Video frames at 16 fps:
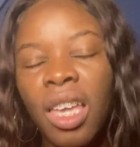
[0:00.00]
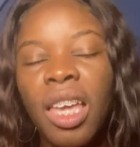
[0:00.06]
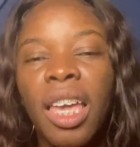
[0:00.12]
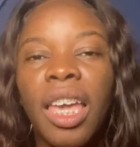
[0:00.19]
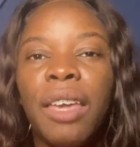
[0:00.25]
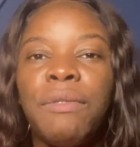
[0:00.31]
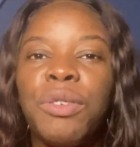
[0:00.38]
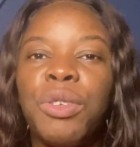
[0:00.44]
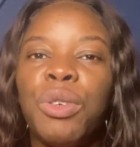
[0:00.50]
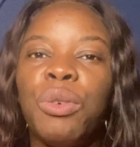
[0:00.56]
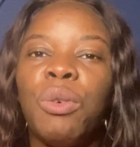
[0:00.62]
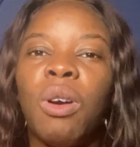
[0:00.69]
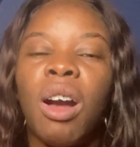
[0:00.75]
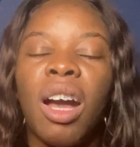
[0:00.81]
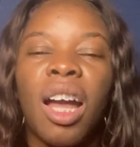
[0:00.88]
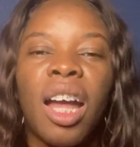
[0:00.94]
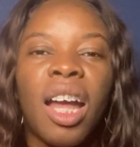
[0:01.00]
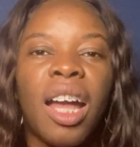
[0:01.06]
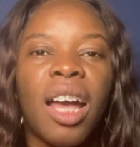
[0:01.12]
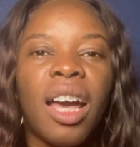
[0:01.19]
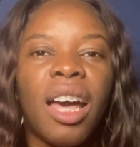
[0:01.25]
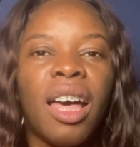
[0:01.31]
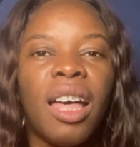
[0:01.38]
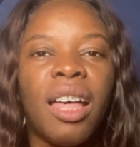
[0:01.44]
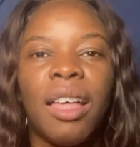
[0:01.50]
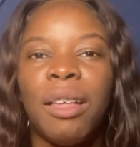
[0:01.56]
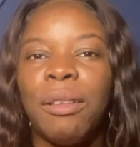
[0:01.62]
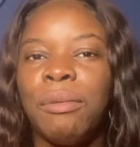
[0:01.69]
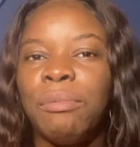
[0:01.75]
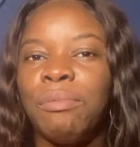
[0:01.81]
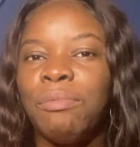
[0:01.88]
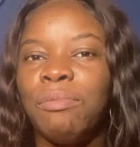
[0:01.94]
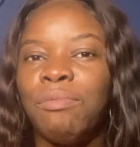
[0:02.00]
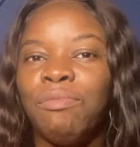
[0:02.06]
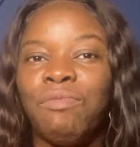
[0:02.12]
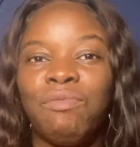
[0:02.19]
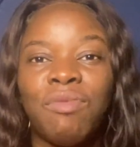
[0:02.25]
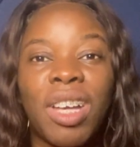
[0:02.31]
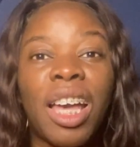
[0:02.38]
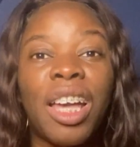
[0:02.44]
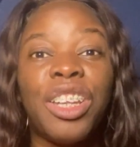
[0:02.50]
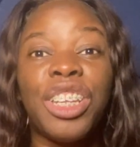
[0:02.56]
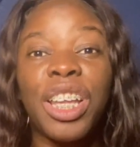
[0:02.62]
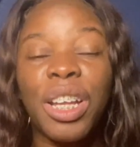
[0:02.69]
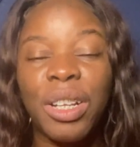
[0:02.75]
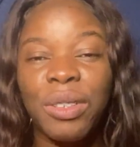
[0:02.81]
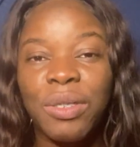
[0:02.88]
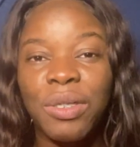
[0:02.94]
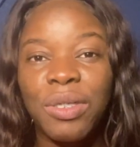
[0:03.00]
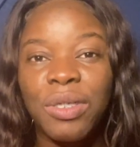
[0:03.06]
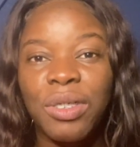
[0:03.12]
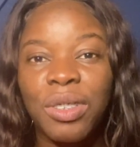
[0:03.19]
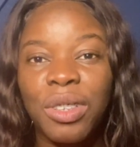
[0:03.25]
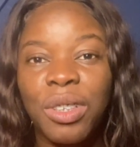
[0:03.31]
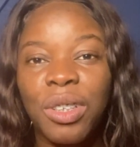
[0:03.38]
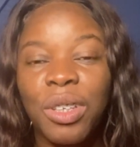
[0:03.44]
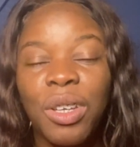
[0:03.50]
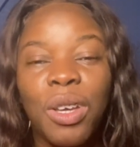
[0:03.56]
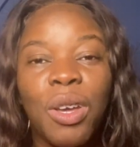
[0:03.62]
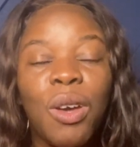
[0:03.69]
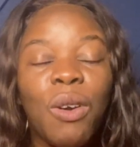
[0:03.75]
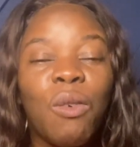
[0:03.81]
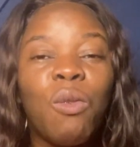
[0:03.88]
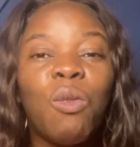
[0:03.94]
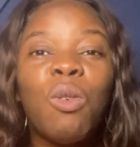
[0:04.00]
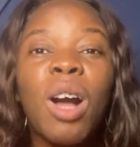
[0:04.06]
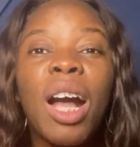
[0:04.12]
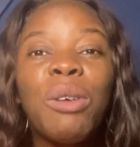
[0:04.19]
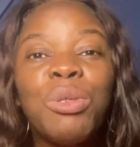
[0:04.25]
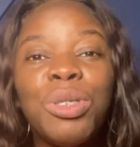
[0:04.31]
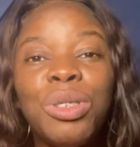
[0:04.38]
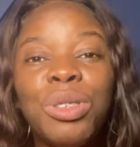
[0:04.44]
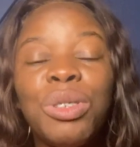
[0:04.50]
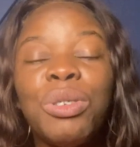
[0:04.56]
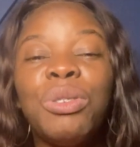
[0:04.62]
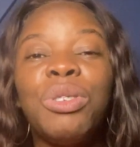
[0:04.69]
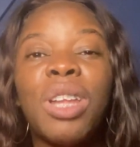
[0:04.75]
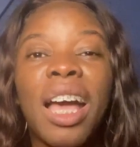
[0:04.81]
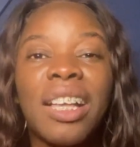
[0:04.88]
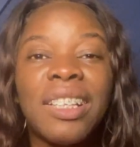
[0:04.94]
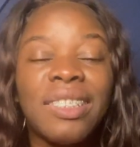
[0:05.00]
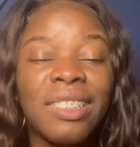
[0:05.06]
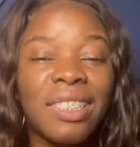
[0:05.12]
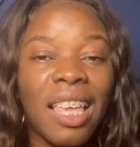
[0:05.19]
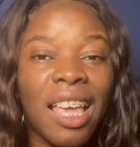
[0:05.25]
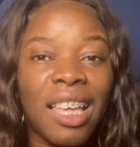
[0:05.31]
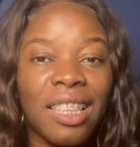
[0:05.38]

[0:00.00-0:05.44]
If you are a nurse, why would you not say